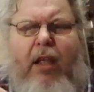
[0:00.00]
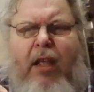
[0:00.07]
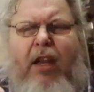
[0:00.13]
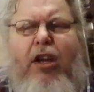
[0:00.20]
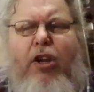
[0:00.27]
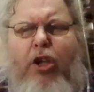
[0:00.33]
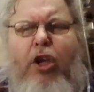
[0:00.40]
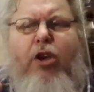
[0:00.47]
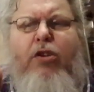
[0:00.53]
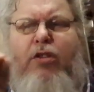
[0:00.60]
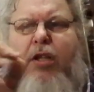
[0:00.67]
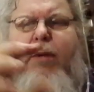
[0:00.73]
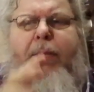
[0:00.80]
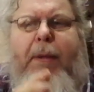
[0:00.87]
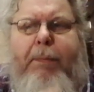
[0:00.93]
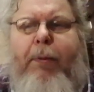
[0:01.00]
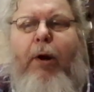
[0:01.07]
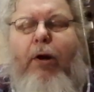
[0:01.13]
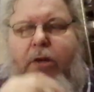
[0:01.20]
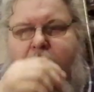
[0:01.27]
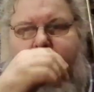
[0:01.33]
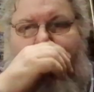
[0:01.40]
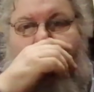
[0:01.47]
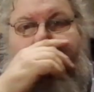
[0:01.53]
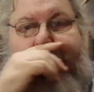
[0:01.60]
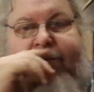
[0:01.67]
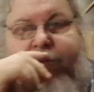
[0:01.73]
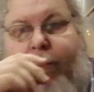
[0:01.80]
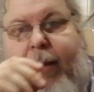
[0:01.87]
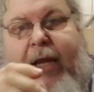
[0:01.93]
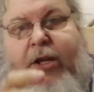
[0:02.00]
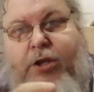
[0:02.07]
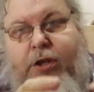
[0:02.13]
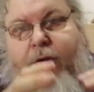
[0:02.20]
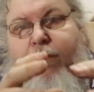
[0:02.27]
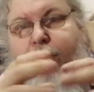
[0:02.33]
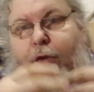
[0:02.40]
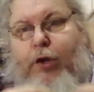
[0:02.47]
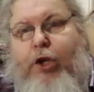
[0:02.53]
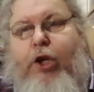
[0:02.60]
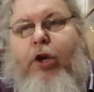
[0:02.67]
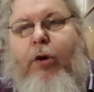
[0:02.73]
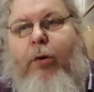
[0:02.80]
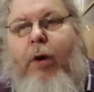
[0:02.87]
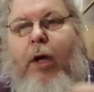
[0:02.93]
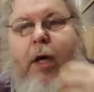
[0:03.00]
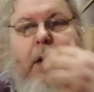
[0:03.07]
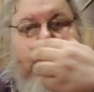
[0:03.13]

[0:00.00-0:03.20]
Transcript: usually be personal information for you.